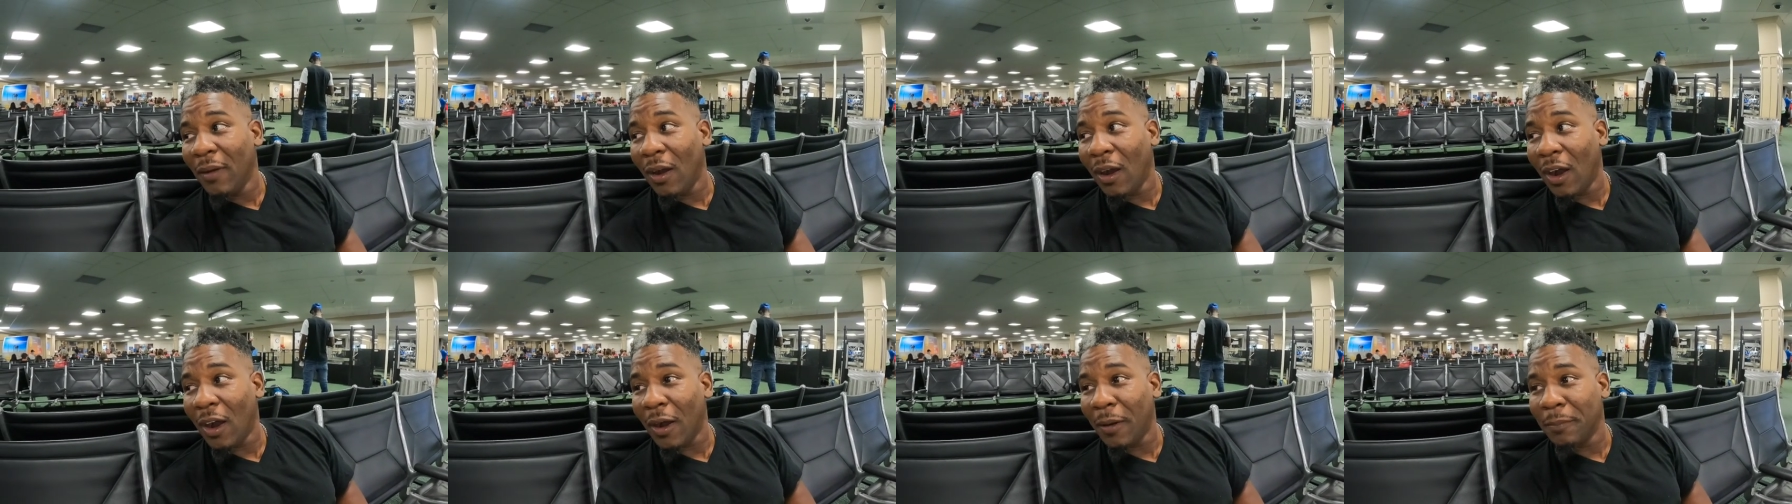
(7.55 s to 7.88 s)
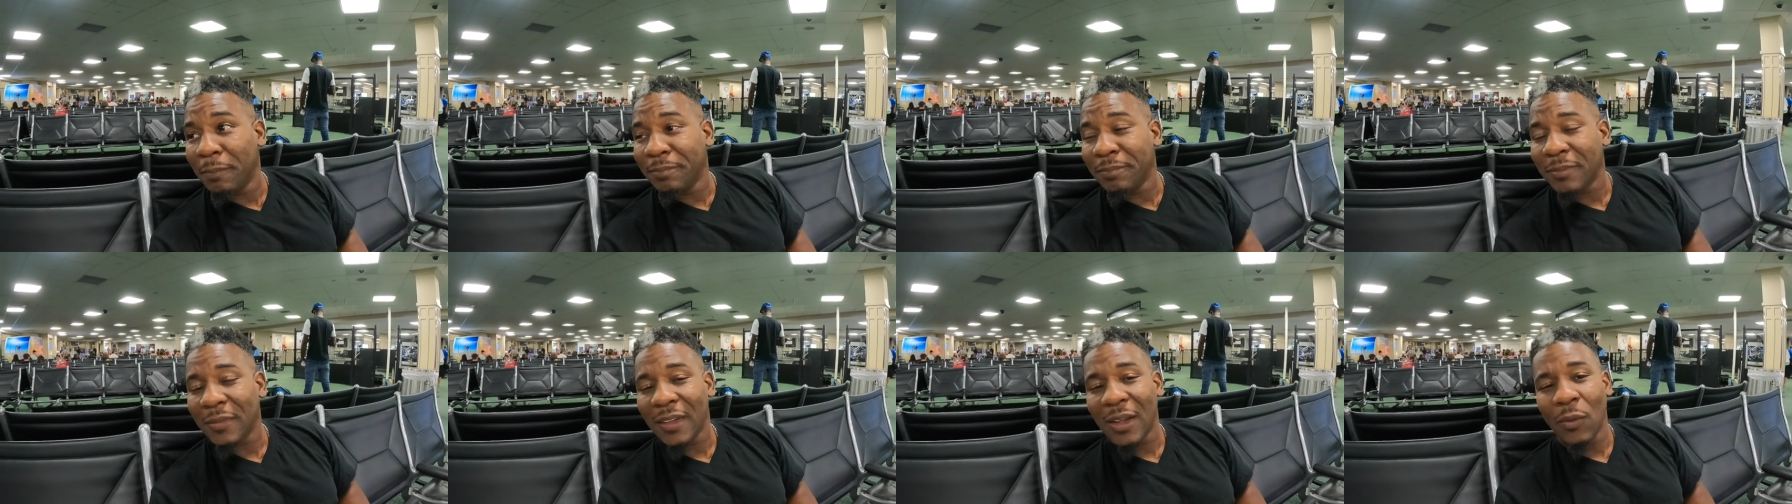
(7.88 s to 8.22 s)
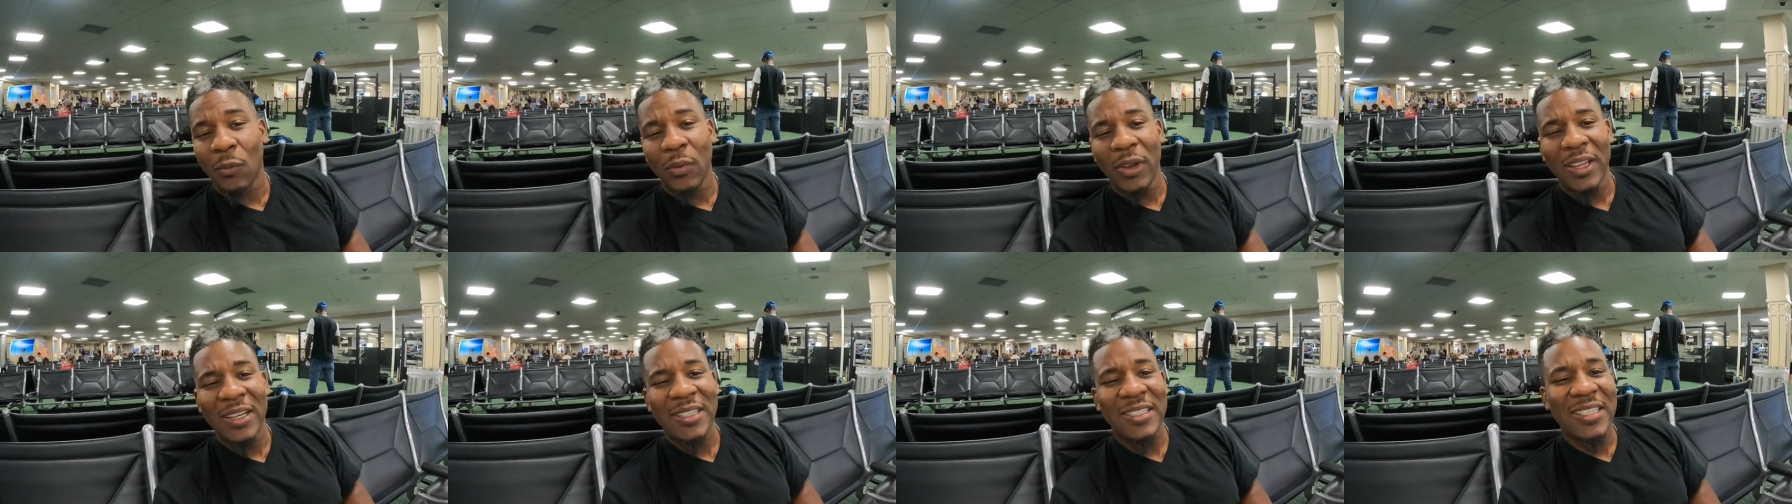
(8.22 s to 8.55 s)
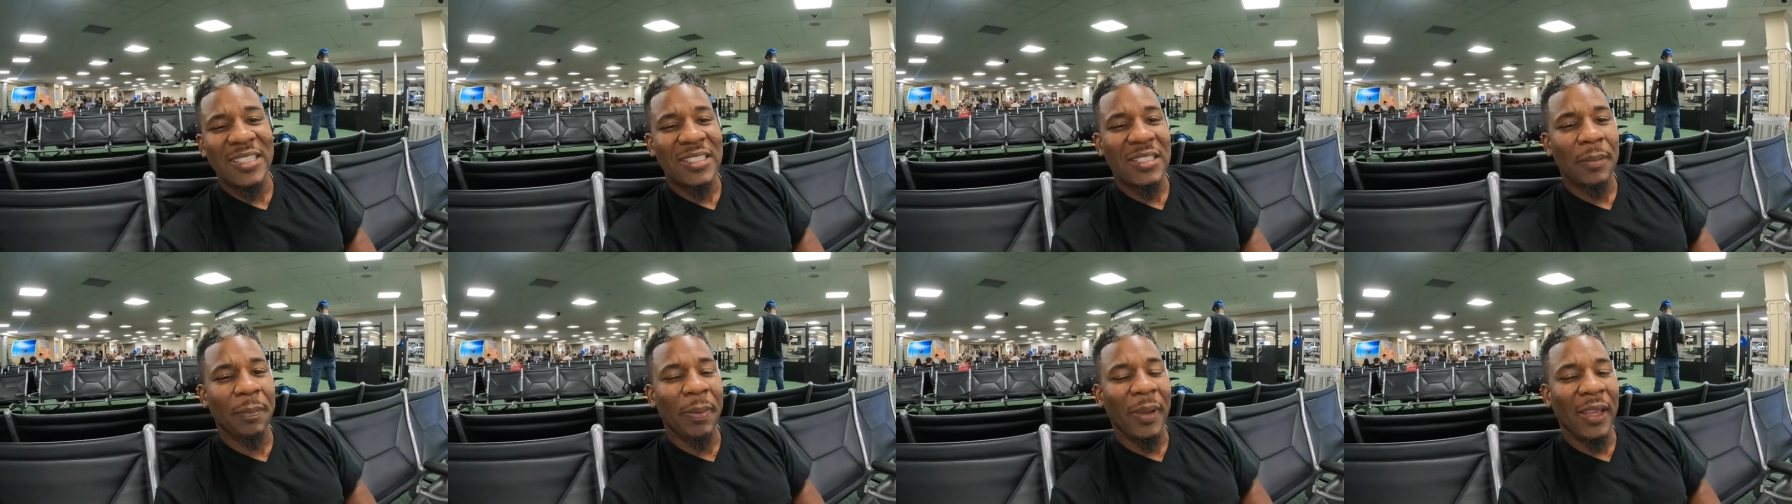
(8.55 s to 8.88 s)
Um, we're
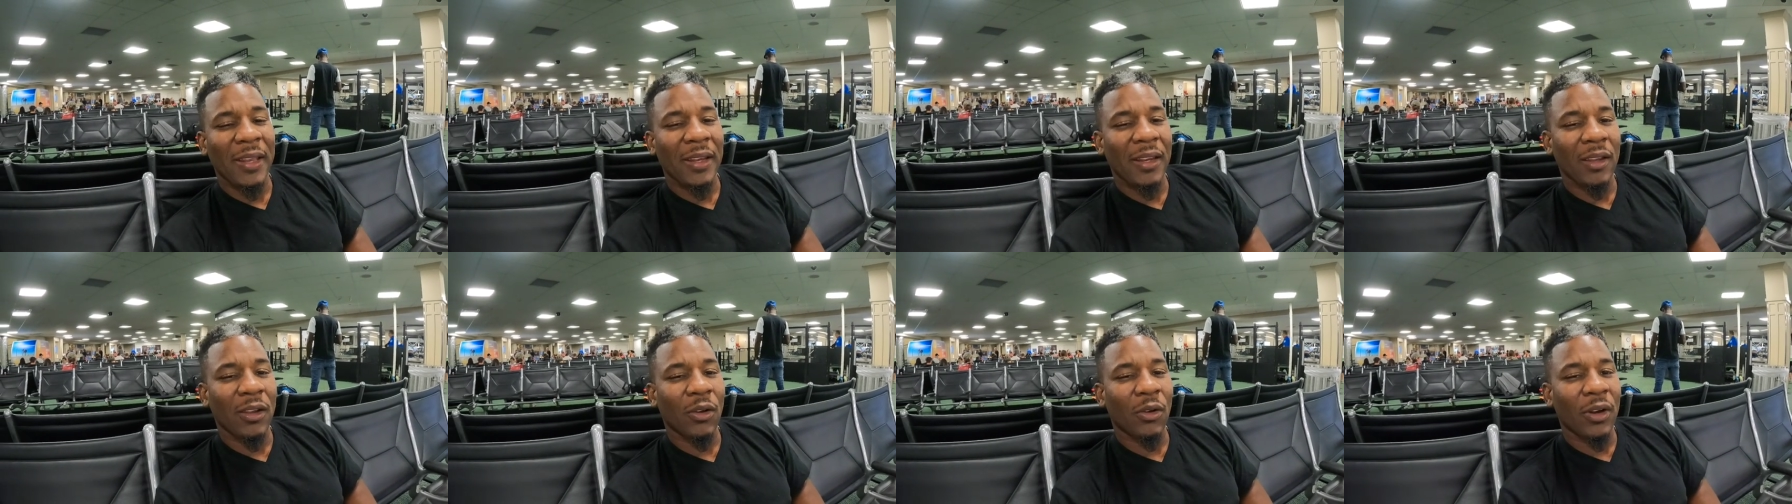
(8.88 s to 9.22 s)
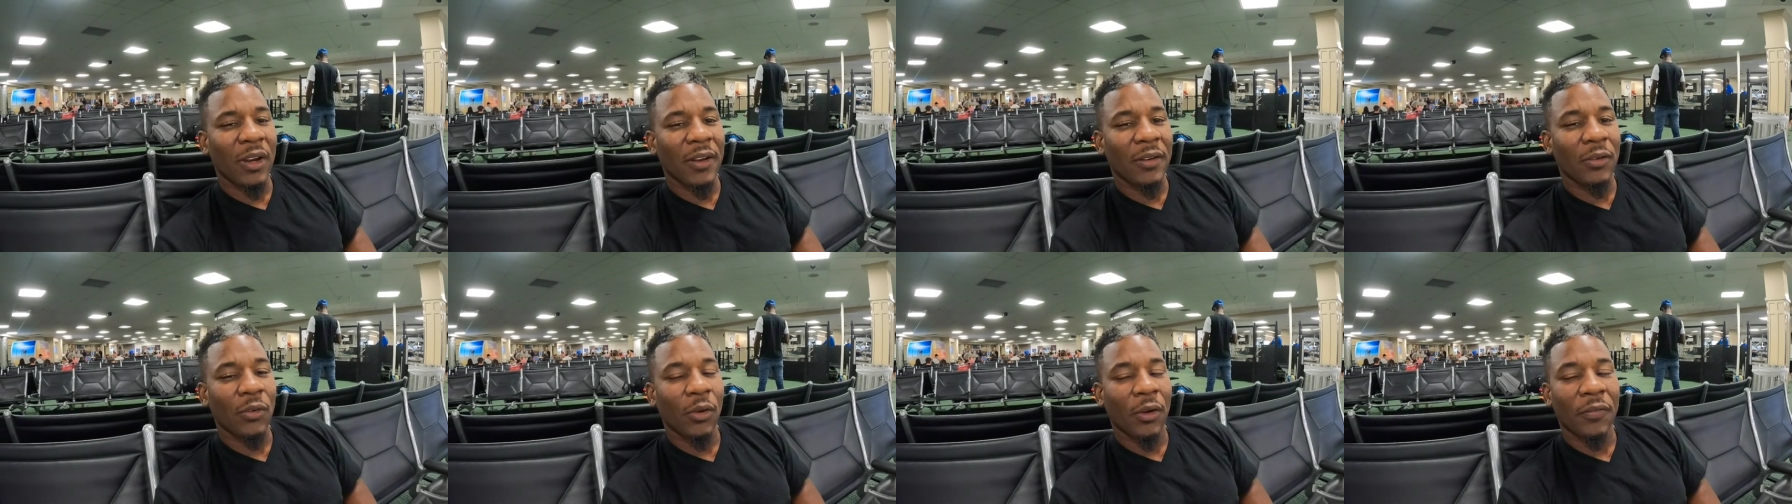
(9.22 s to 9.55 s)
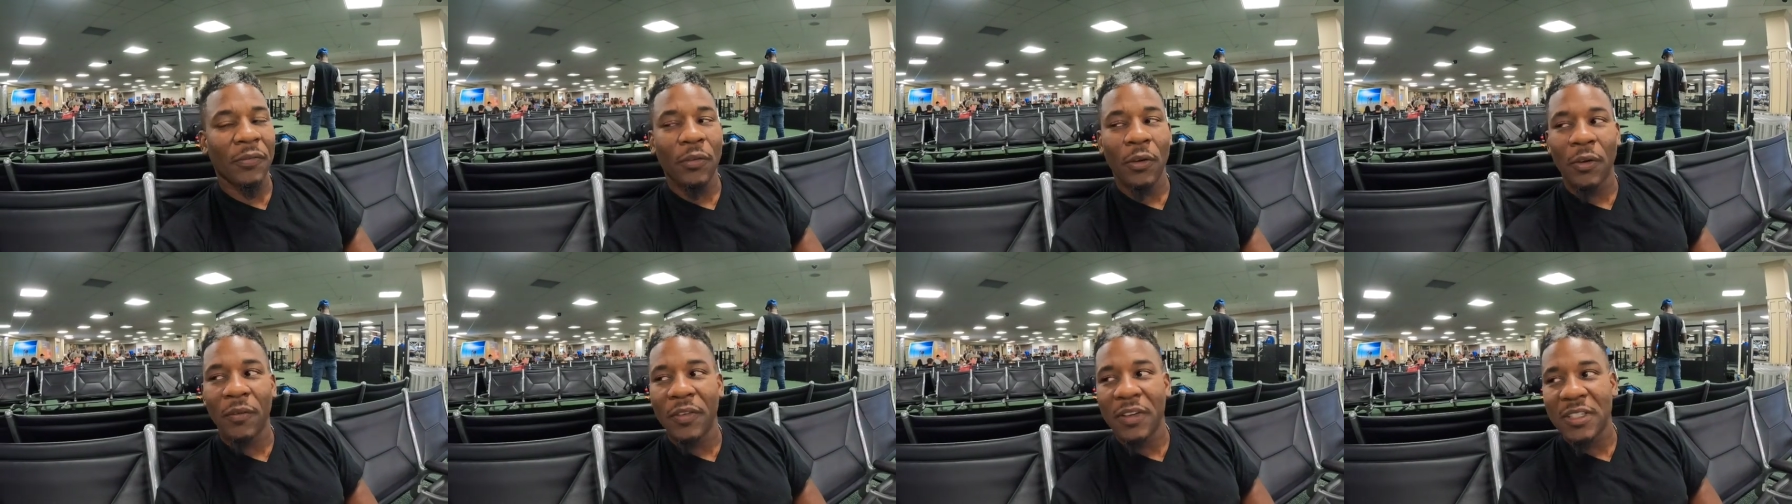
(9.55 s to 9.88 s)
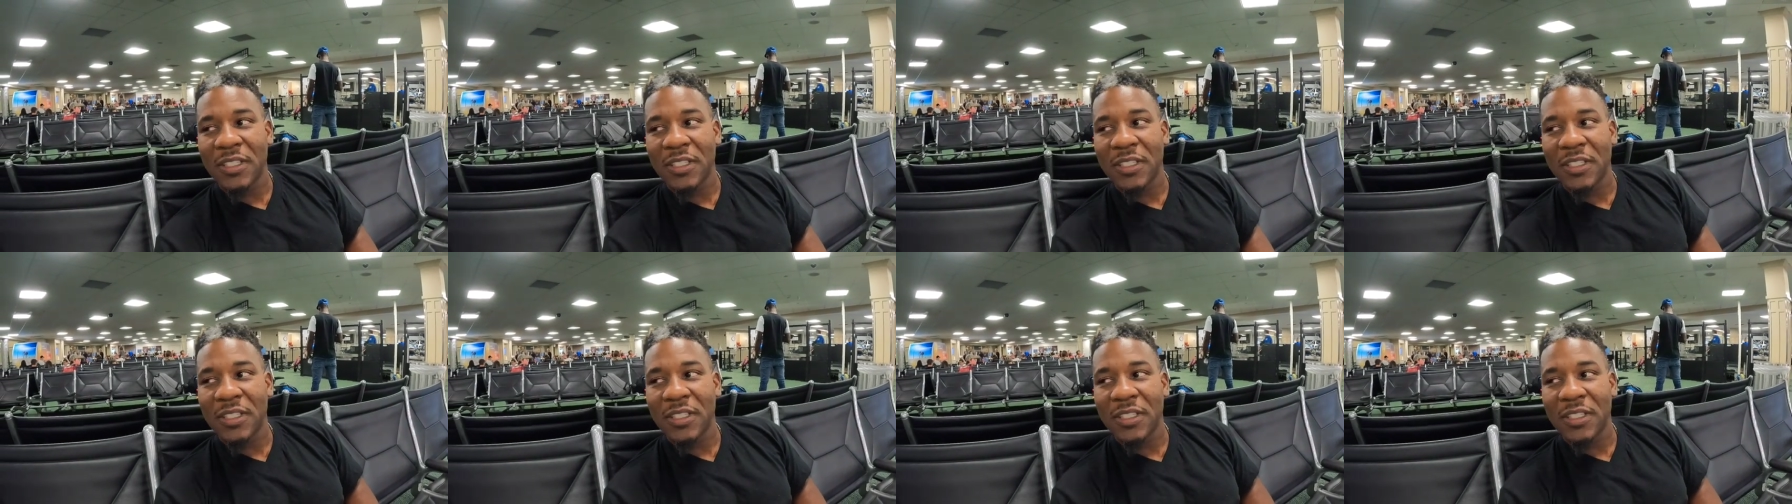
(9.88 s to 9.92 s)
anticipating to go to Norfolk,